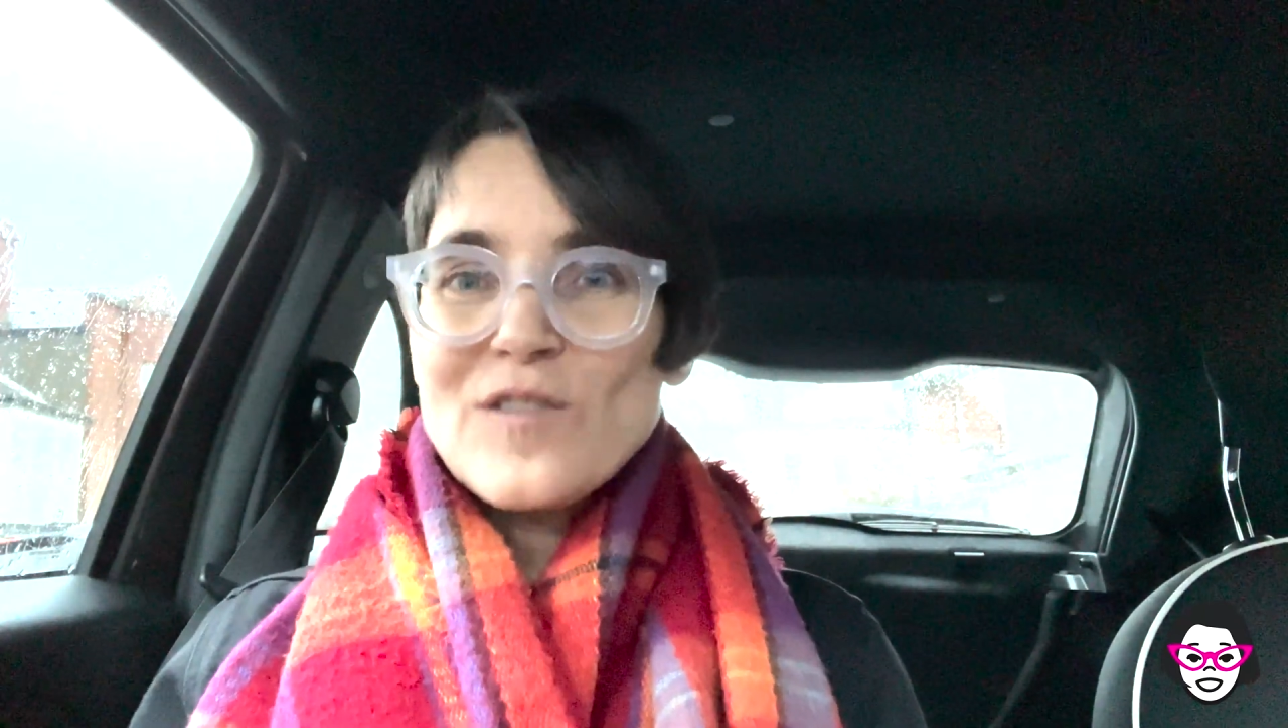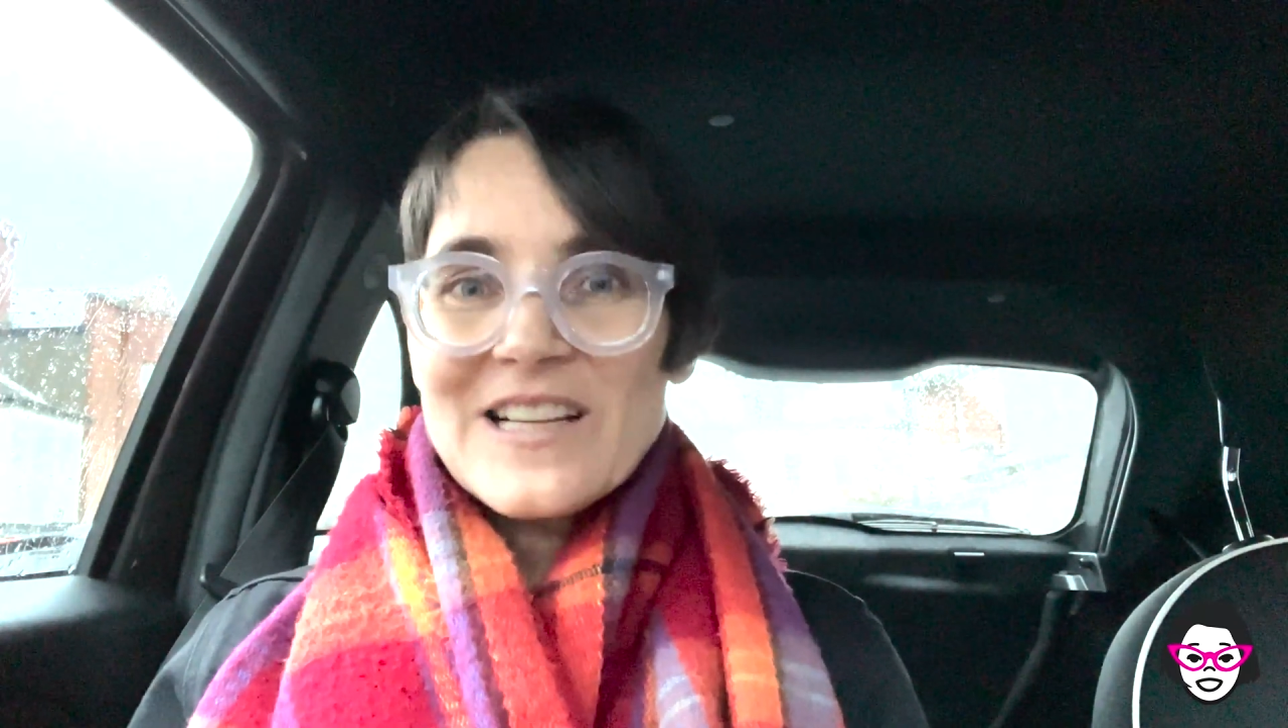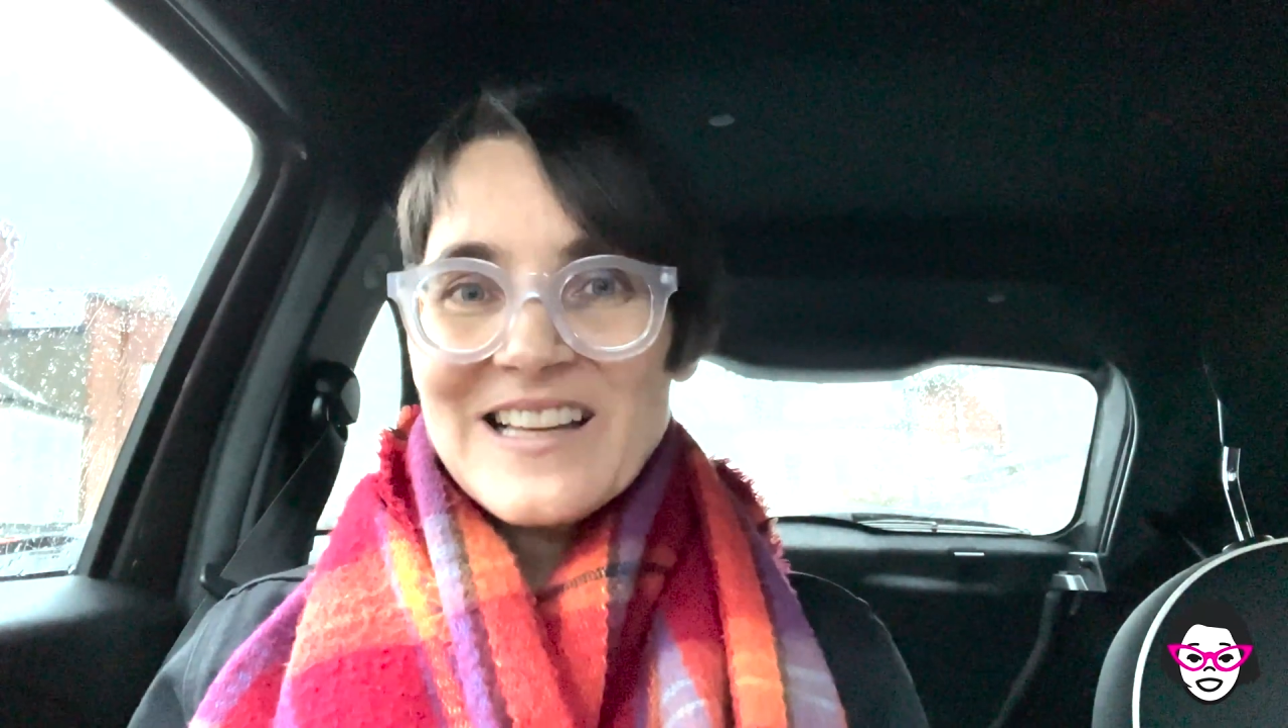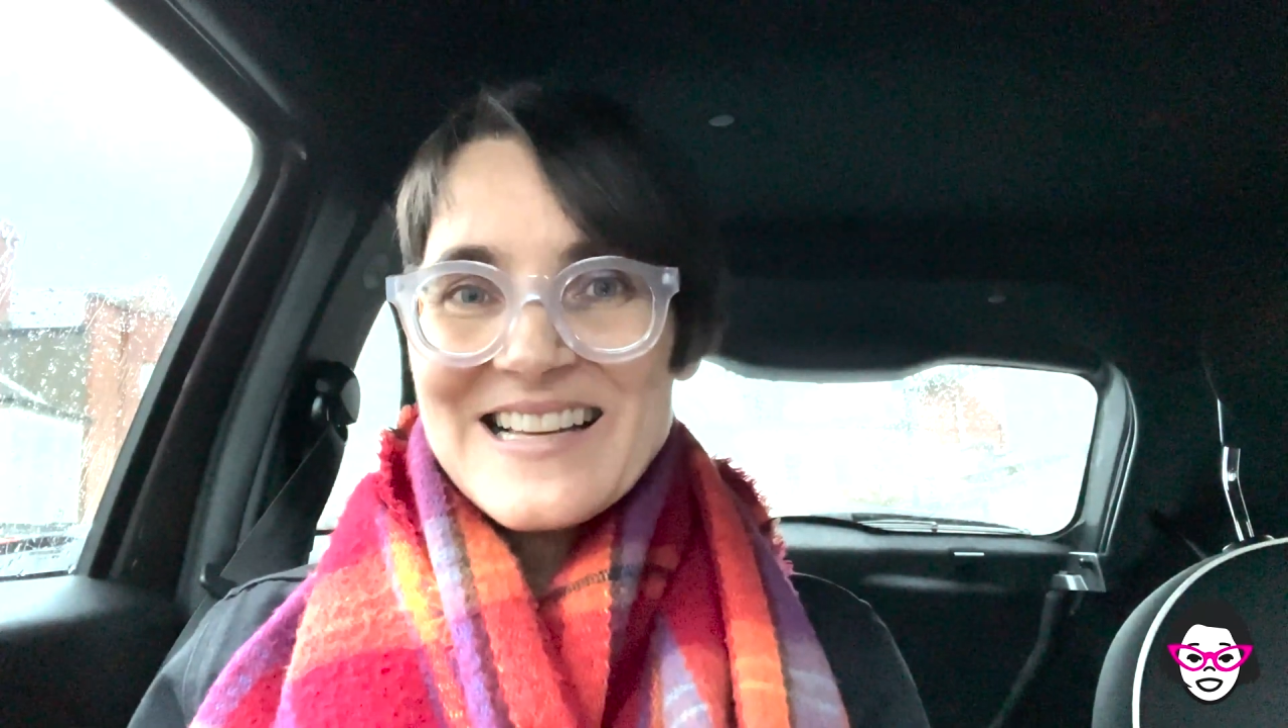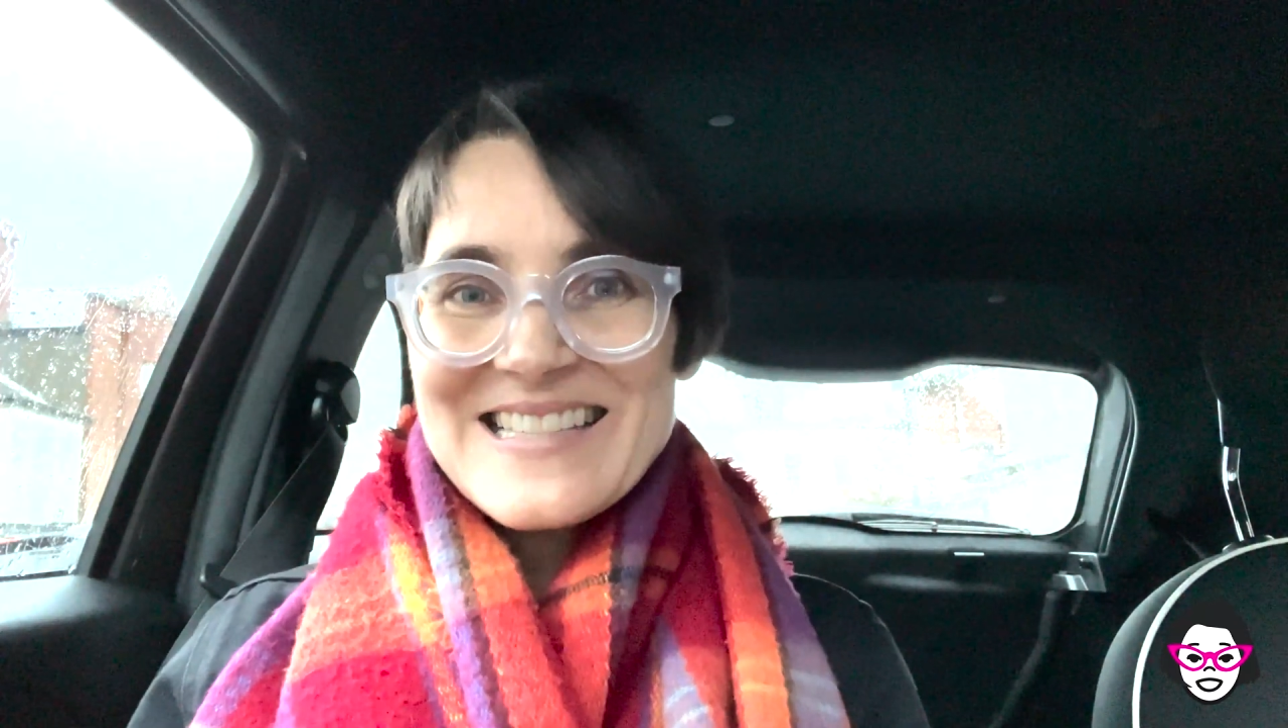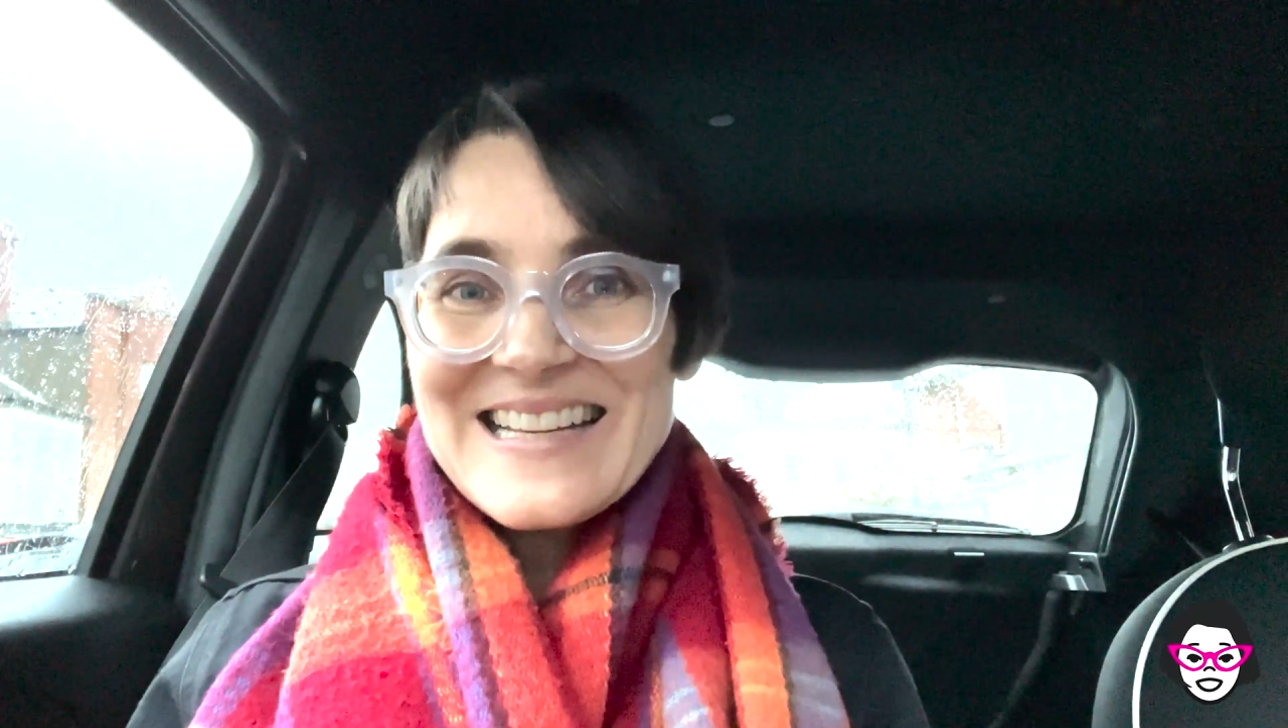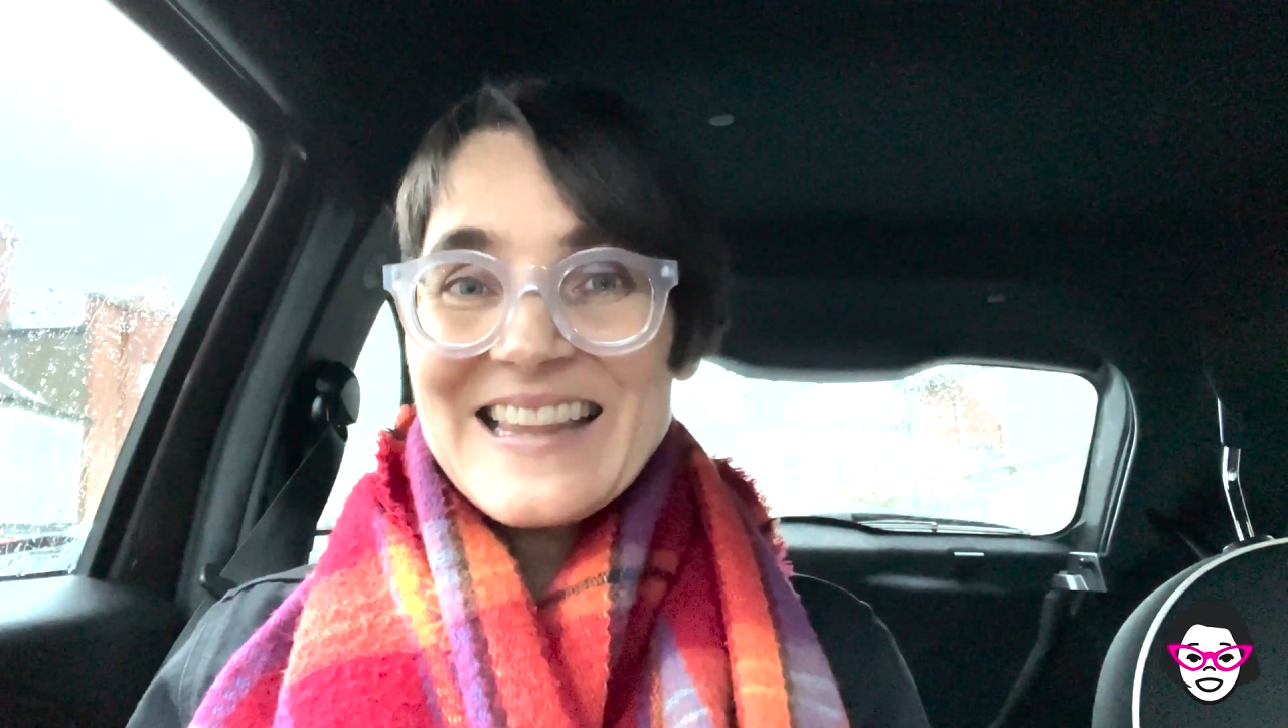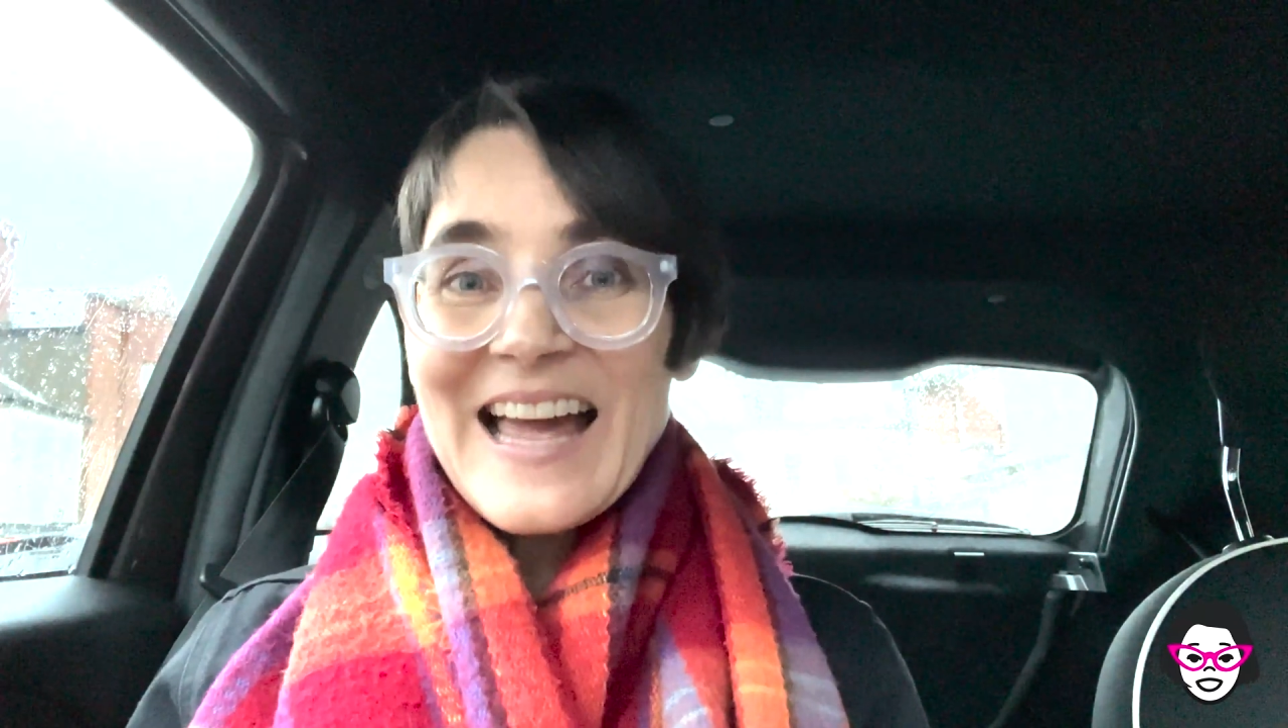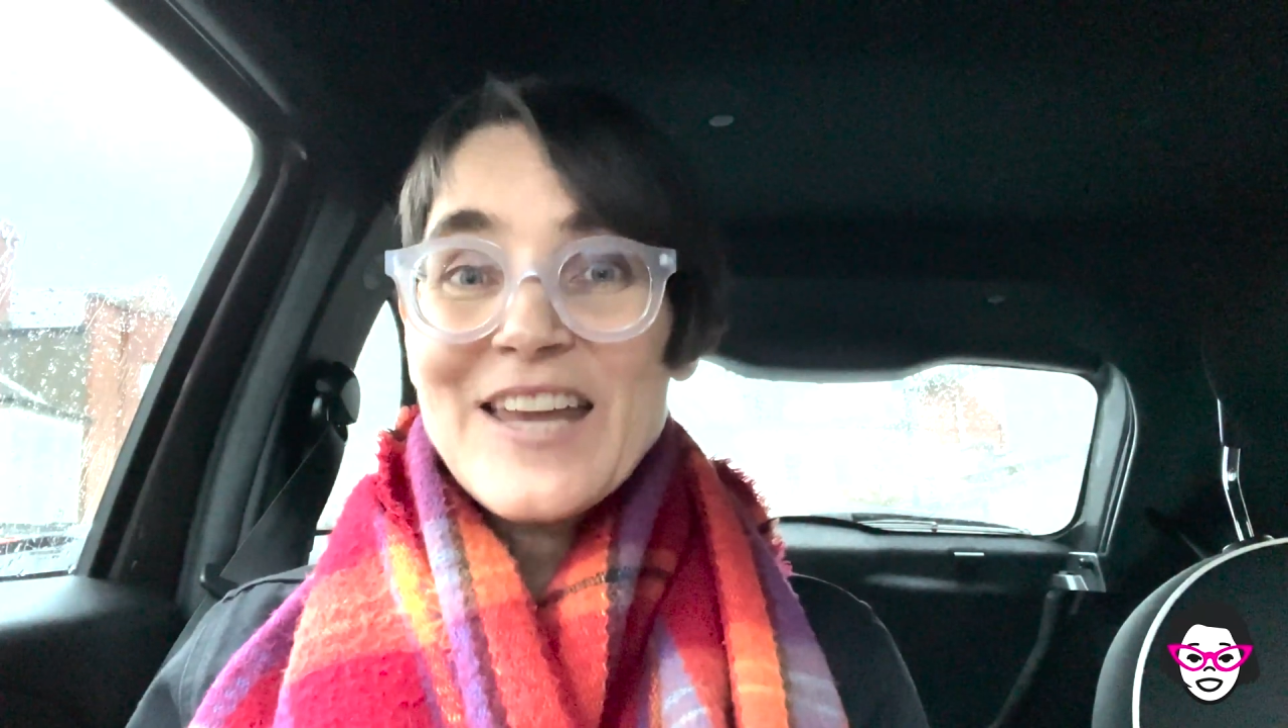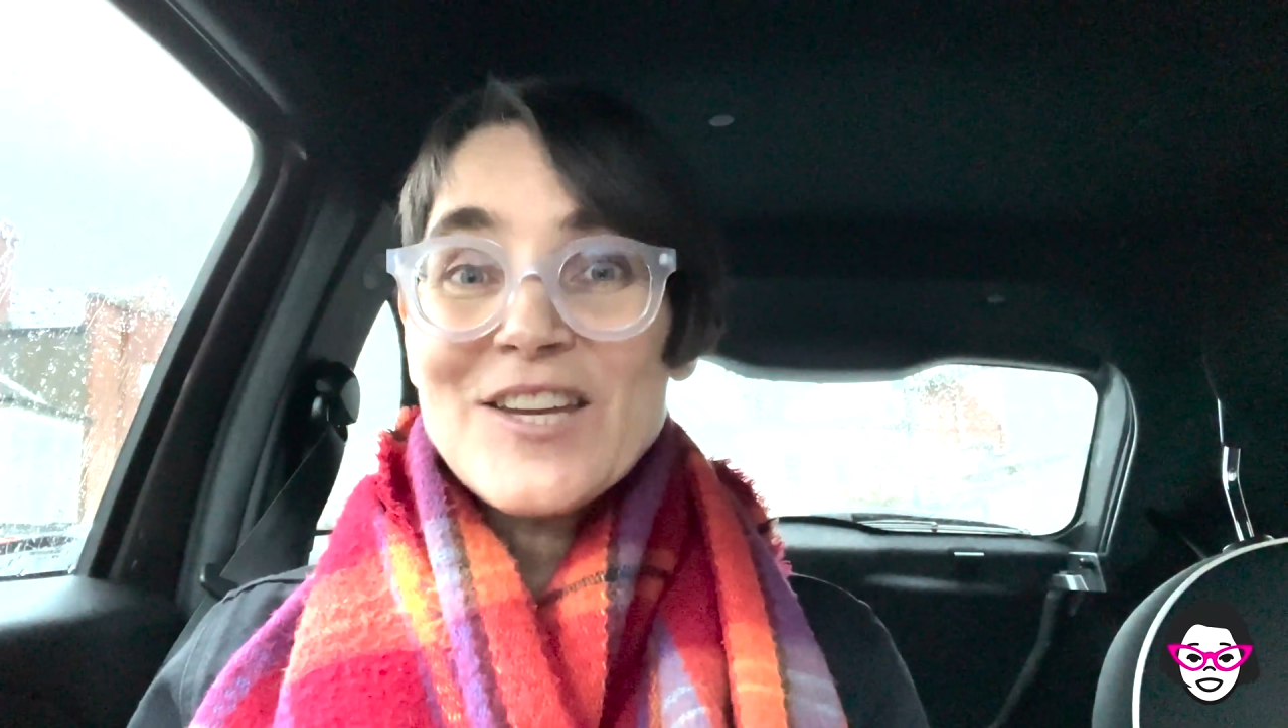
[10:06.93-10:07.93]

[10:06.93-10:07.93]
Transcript: realizing that